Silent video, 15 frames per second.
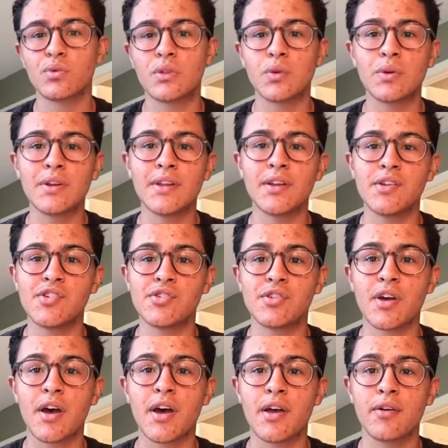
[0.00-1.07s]
3 days
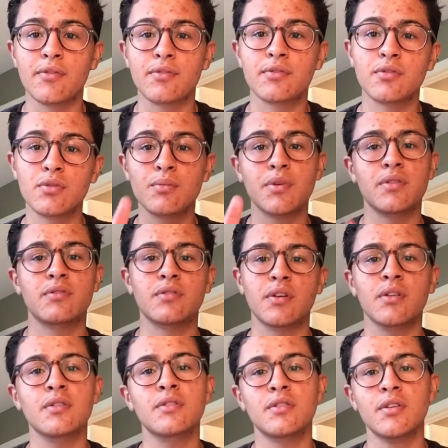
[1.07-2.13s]
shy of 2 months
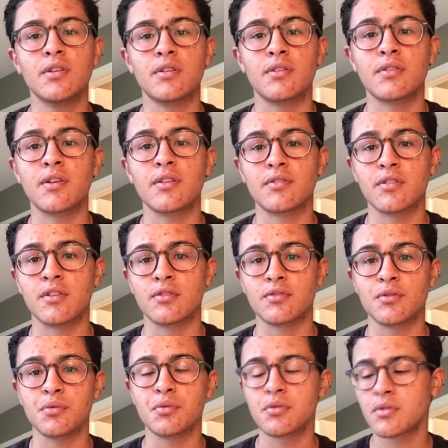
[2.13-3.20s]
on
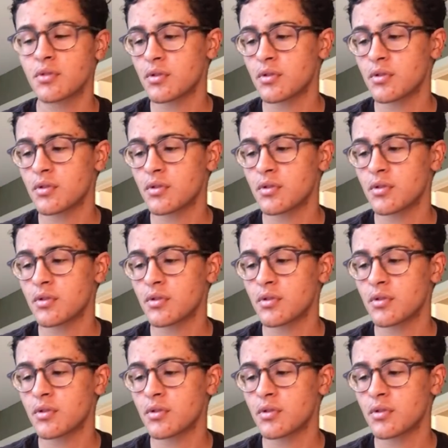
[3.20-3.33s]
testosterone.